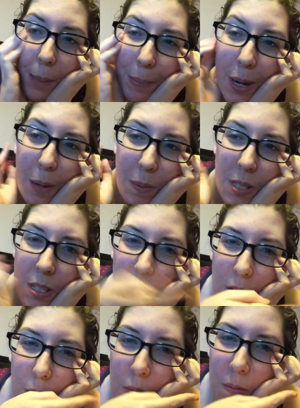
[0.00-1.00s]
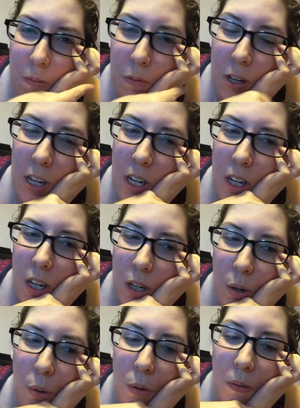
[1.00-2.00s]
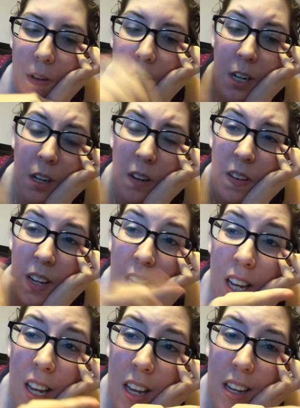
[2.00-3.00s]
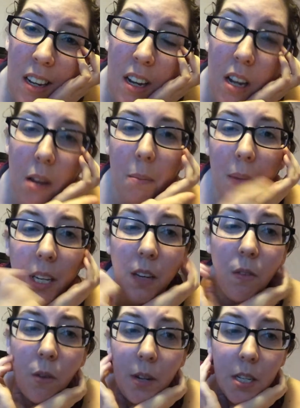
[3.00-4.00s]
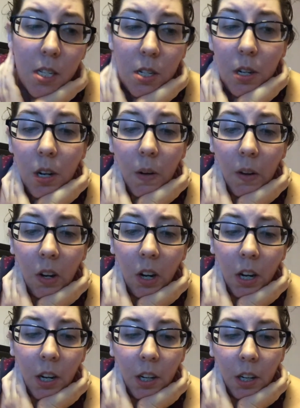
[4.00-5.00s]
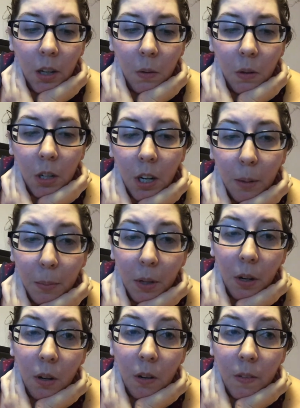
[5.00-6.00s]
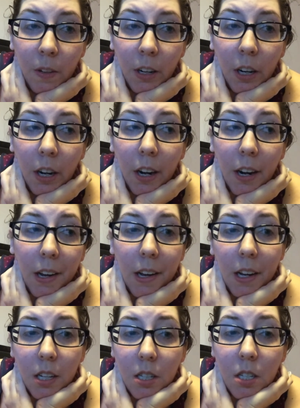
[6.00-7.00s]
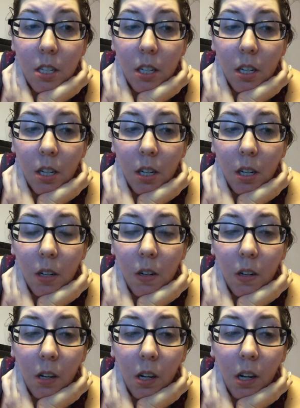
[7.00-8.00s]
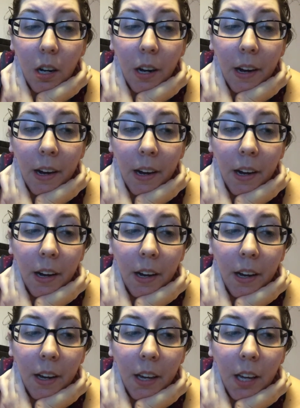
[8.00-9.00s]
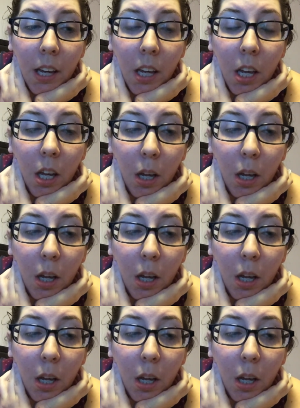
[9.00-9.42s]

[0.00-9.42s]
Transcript: promise you I've been working on a cool video. And my giveaway is still going on. It will not be over until I